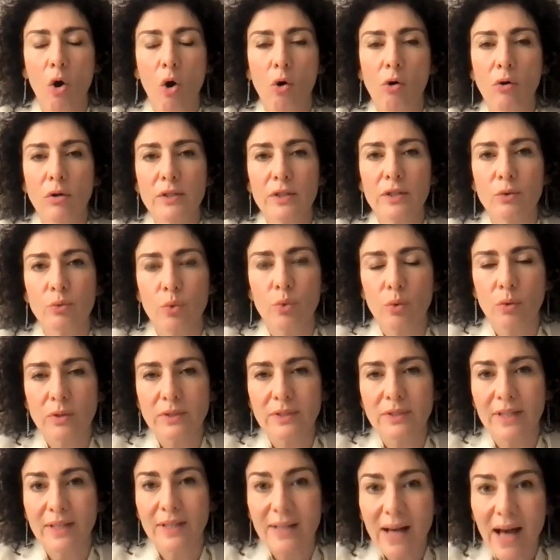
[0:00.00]
all the
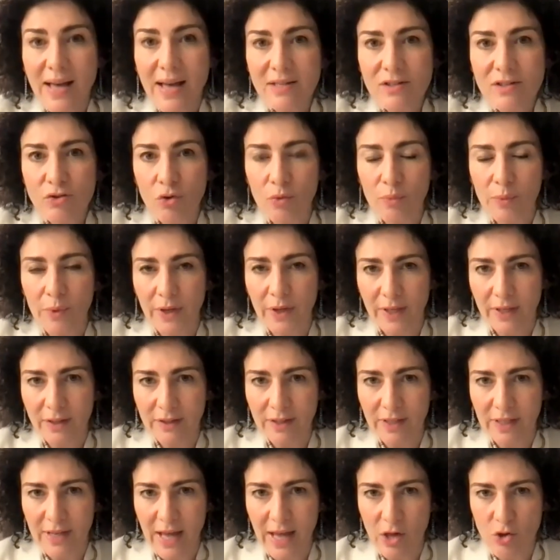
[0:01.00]
rules, the customary
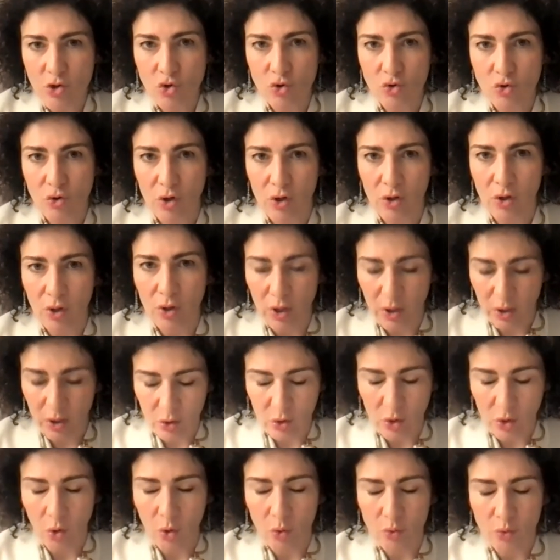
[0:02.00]
international
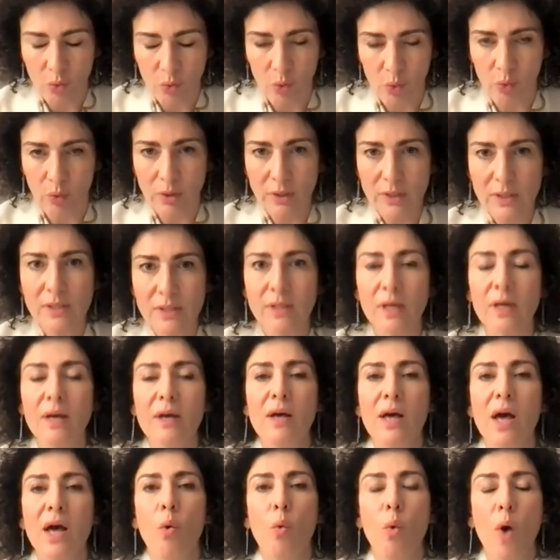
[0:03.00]
law rules,
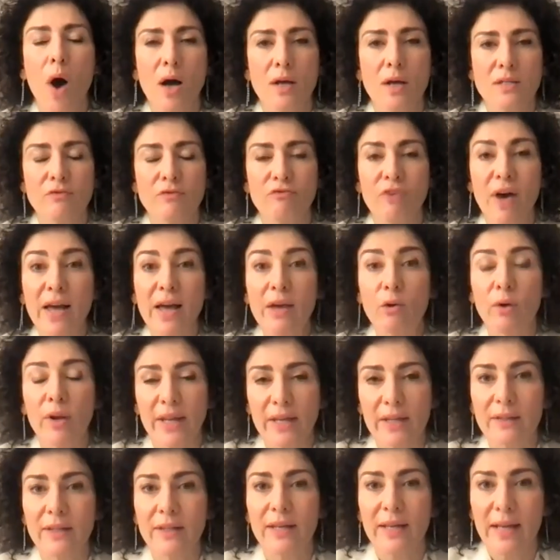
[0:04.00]
was
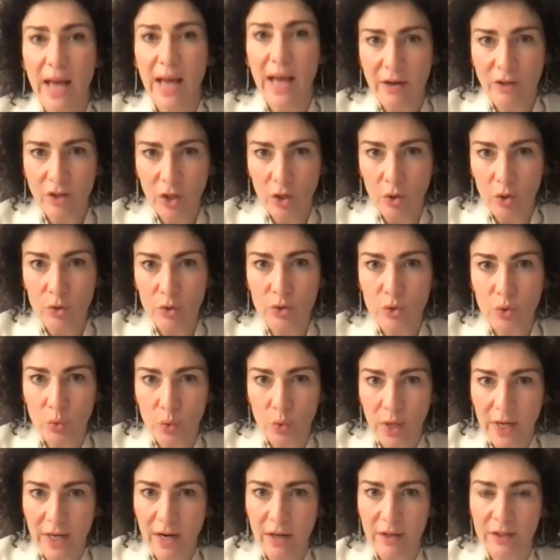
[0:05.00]
violating Article
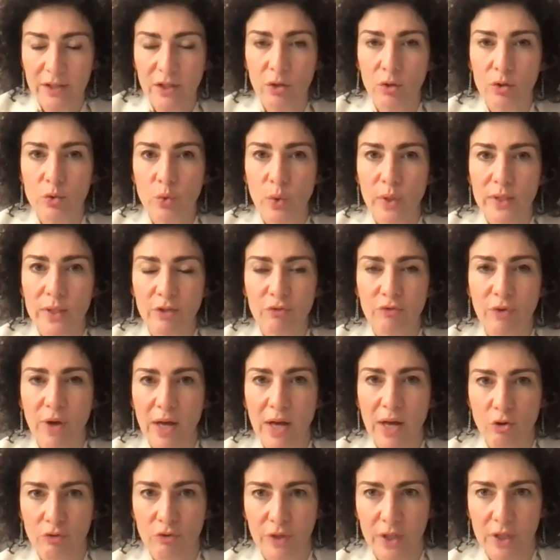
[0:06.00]
2 and Article
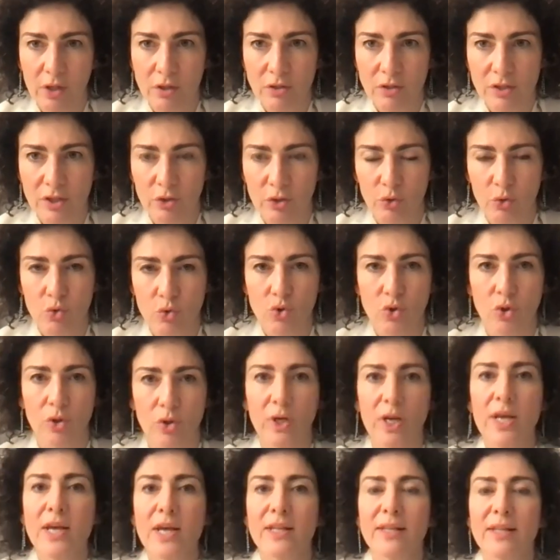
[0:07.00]
25 of the Constitution.
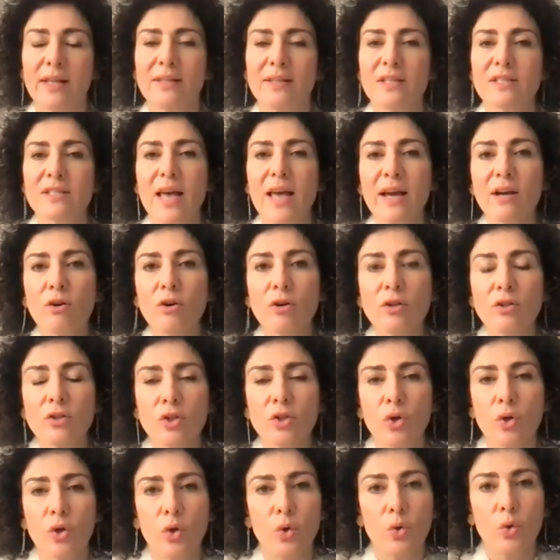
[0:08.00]
Then the
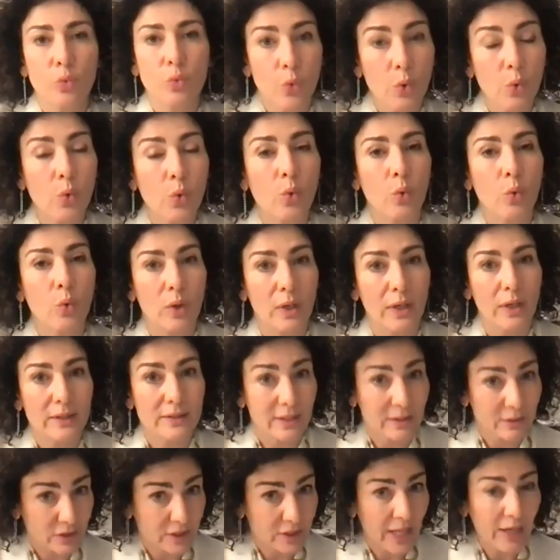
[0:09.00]
second rule,
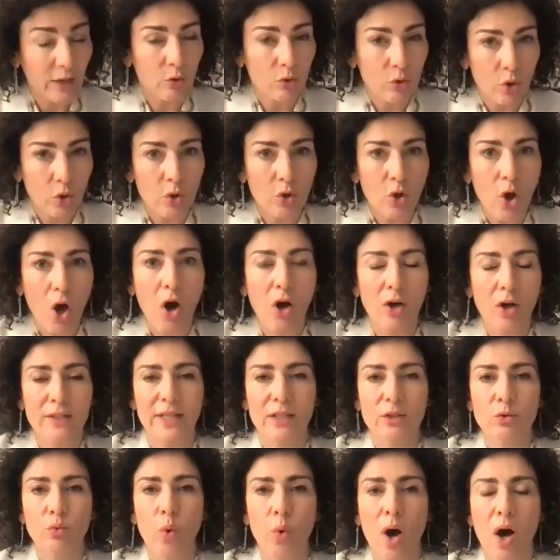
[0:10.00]
the second law
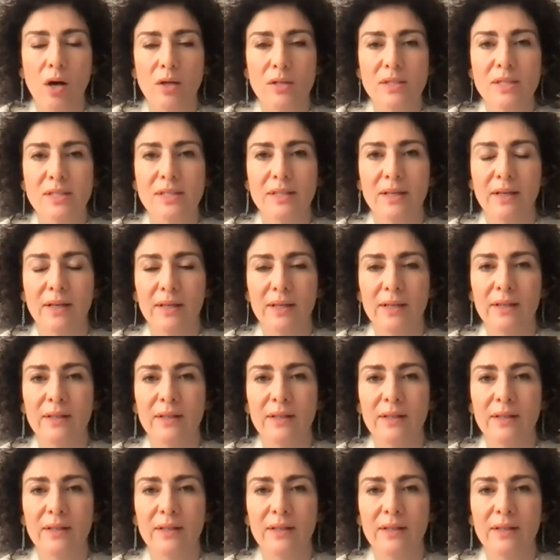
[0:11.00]
that was